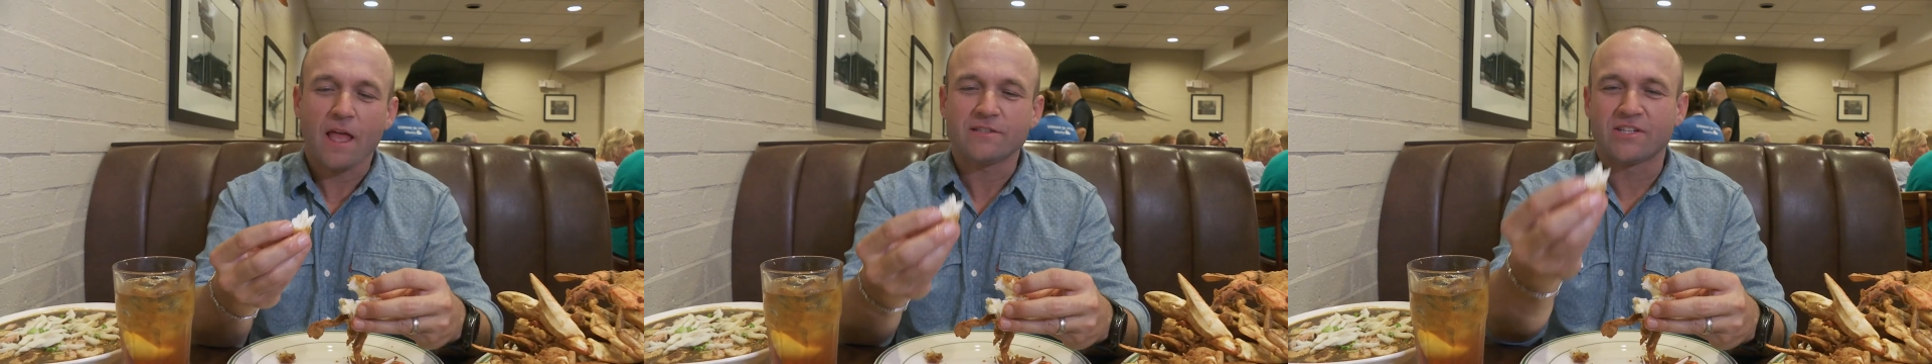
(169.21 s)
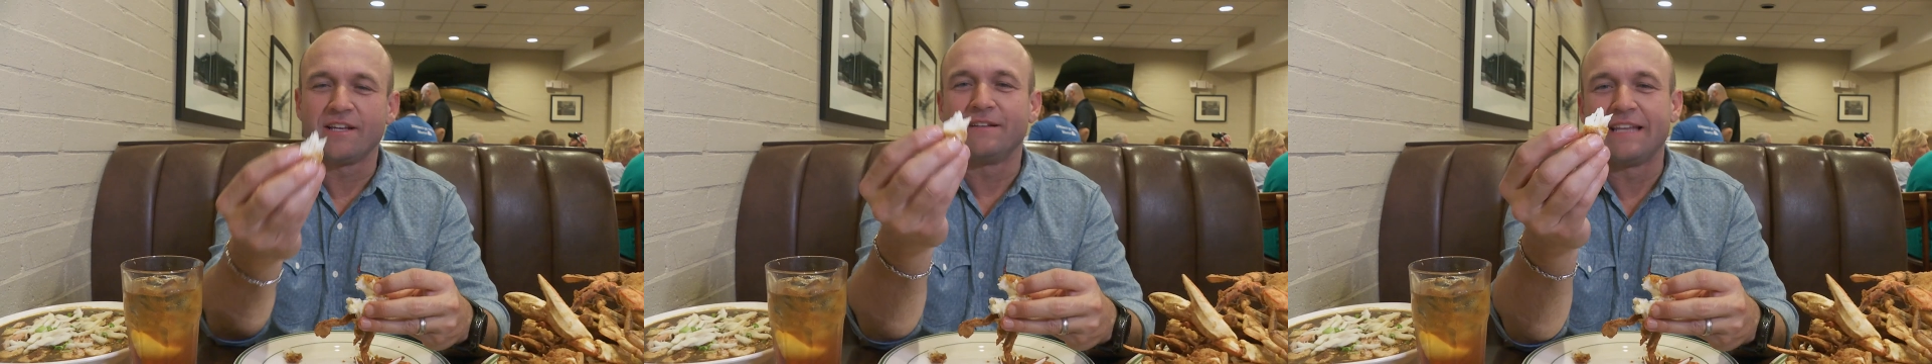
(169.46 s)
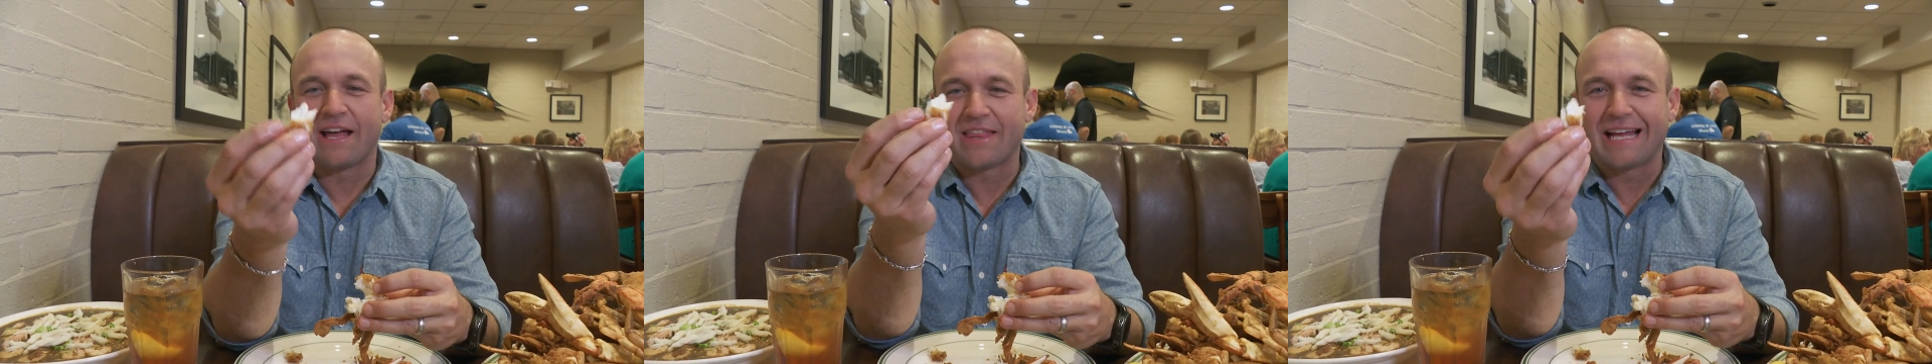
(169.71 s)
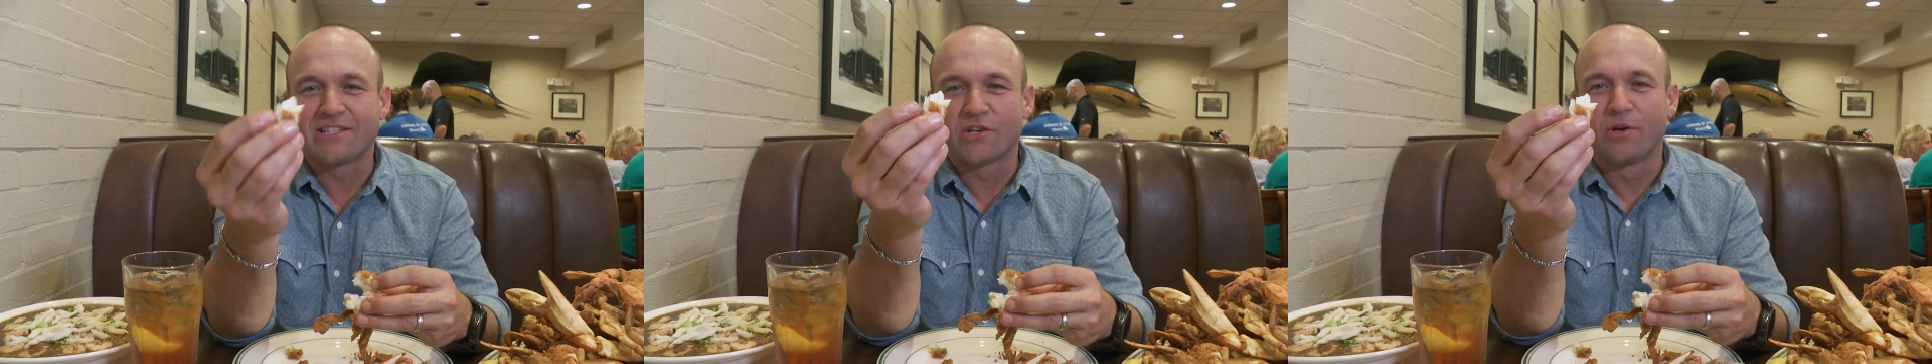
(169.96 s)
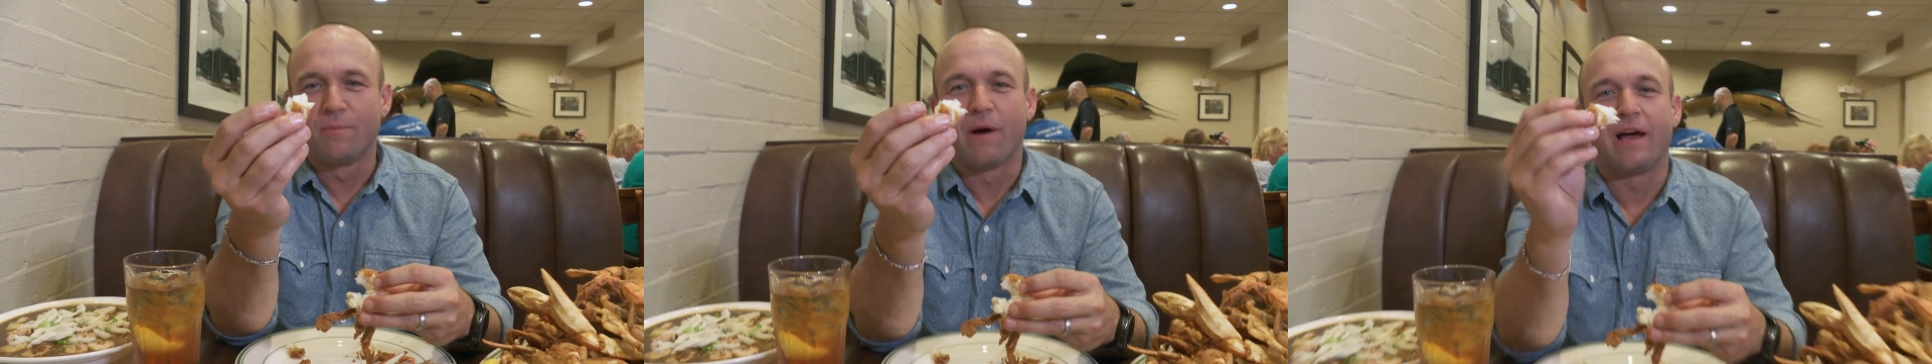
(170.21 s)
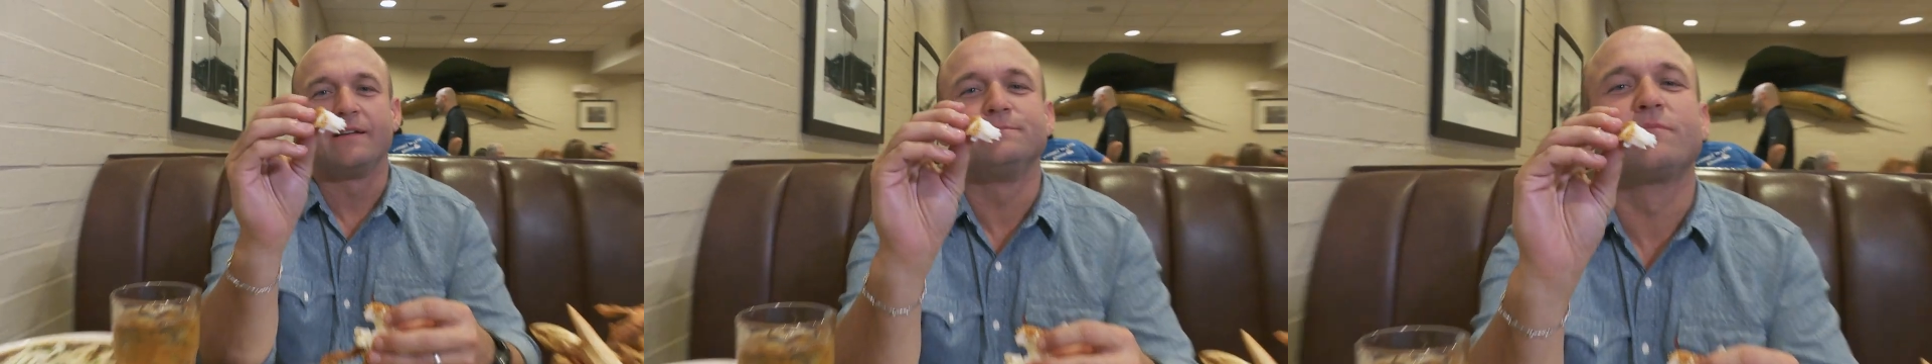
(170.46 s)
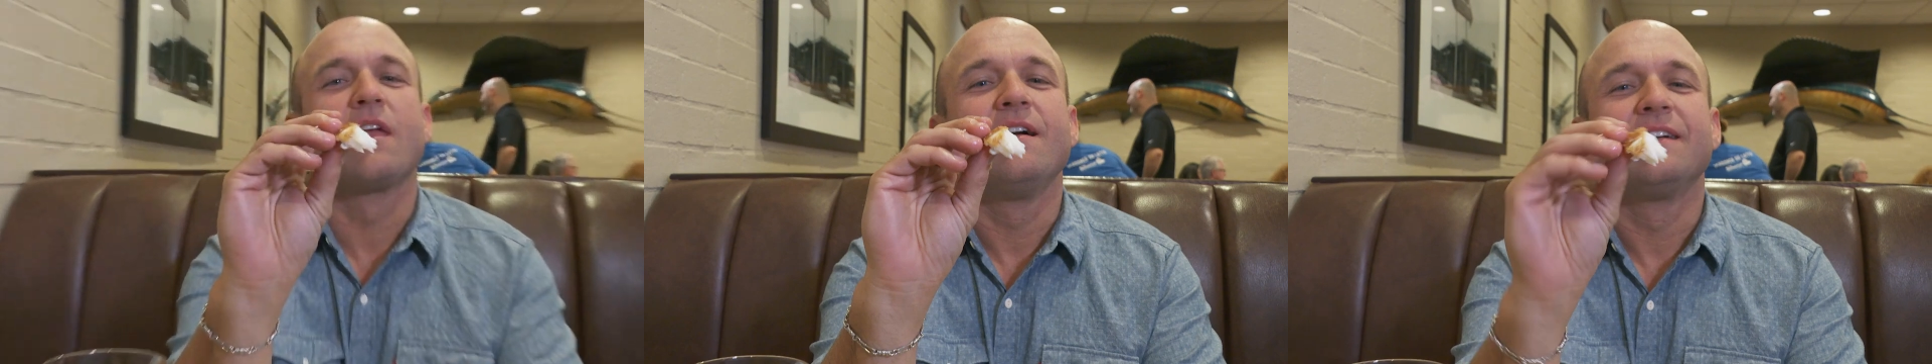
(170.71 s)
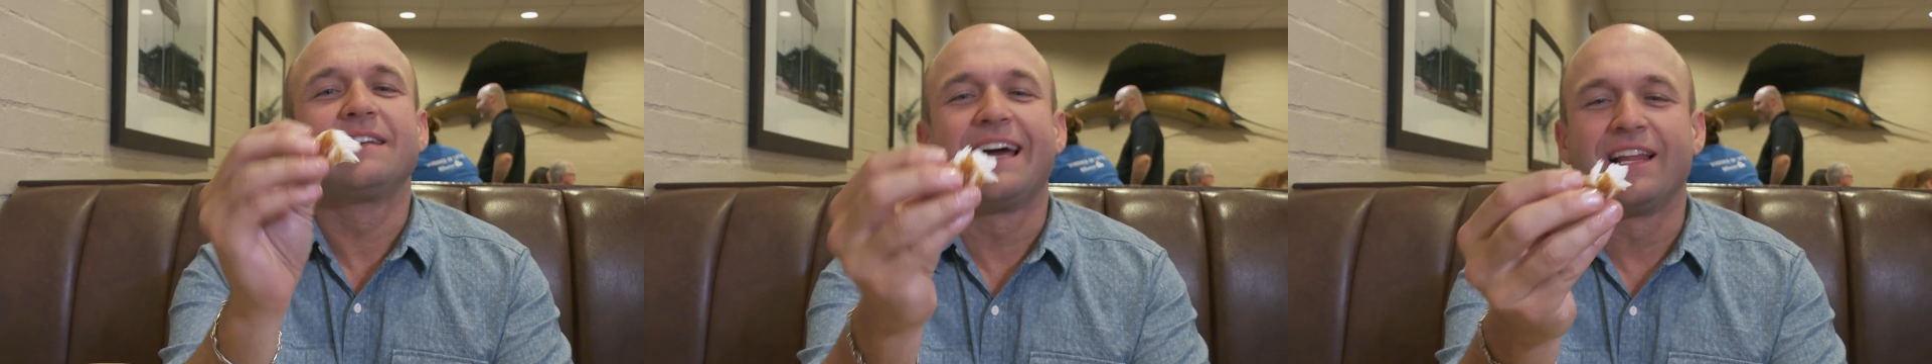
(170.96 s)
See, now that's a good bite.
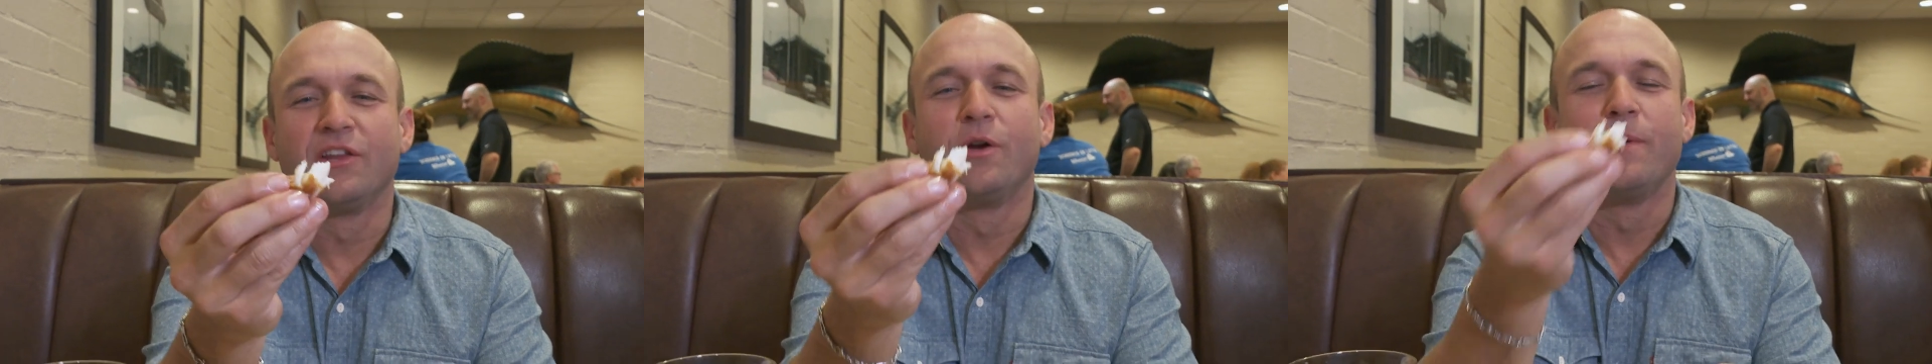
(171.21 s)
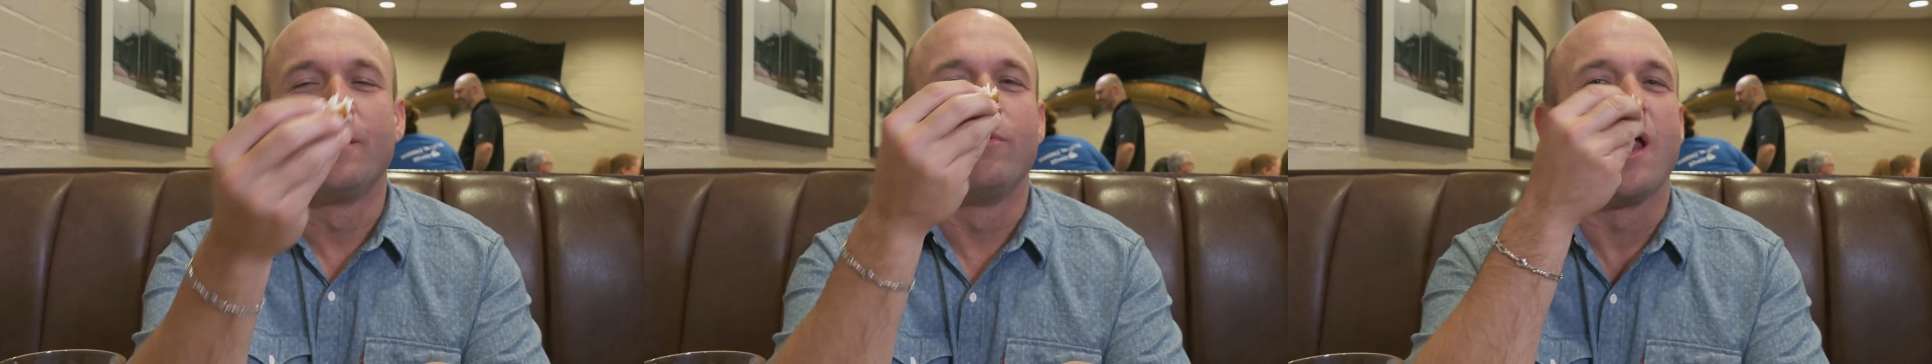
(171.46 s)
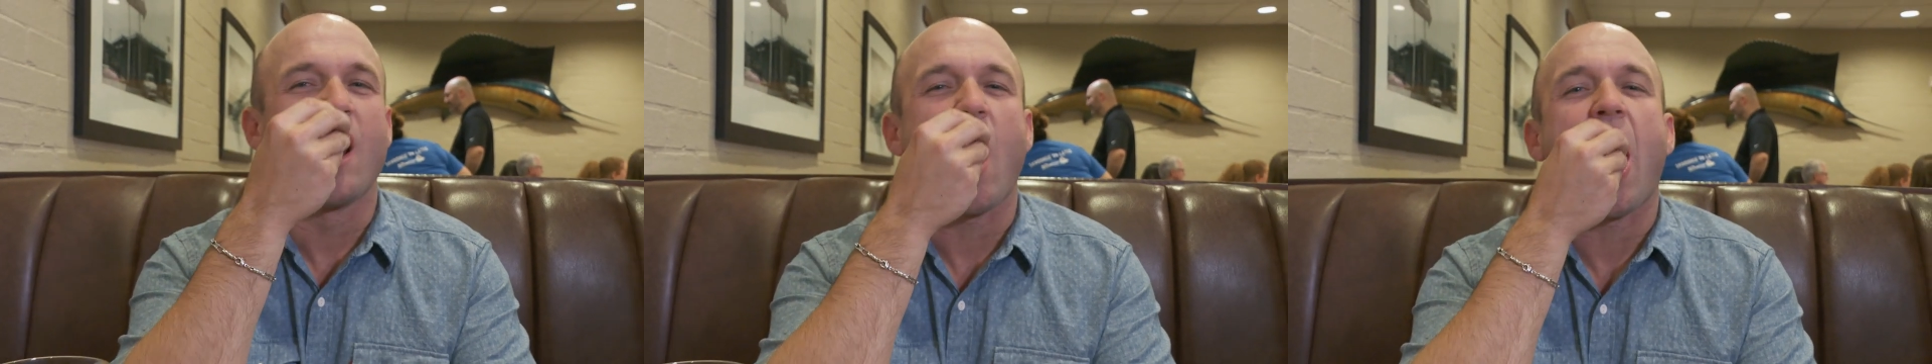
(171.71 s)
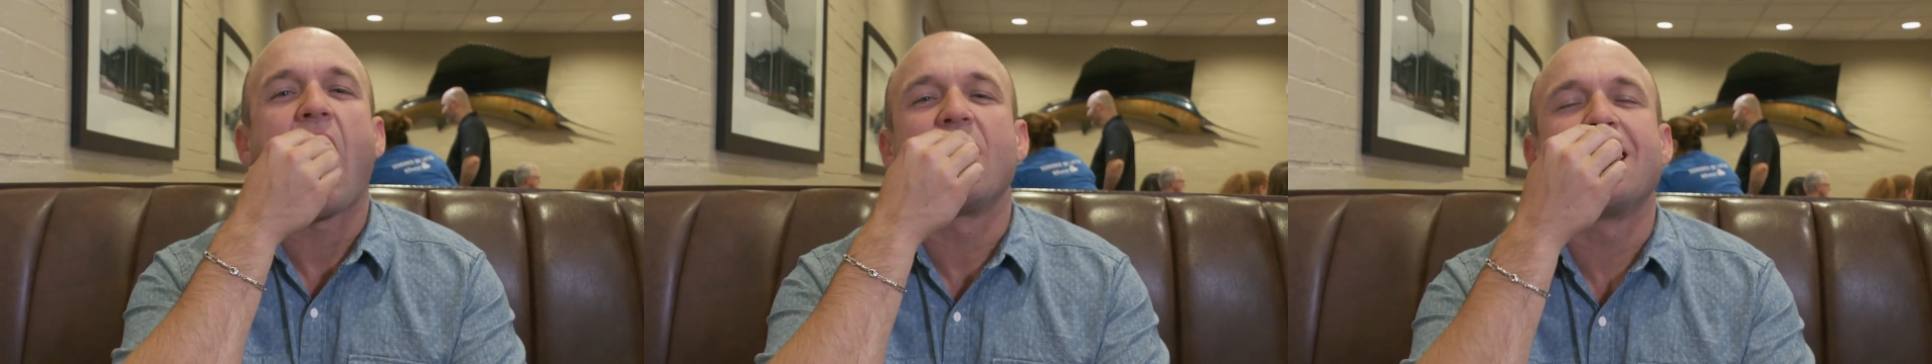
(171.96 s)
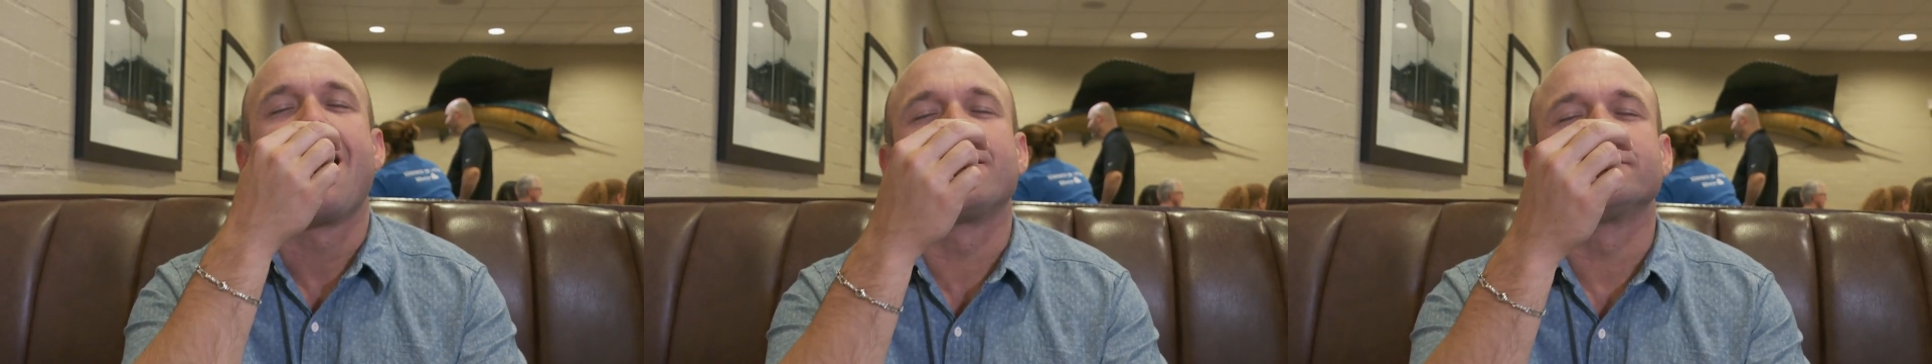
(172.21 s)
Got a little bit of breading on it.